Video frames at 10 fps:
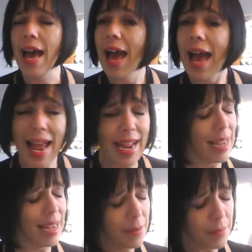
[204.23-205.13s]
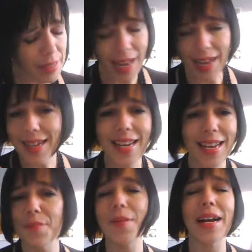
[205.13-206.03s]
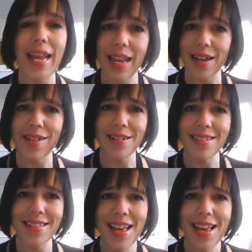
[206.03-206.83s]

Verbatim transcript: hey, I am tucking in my heels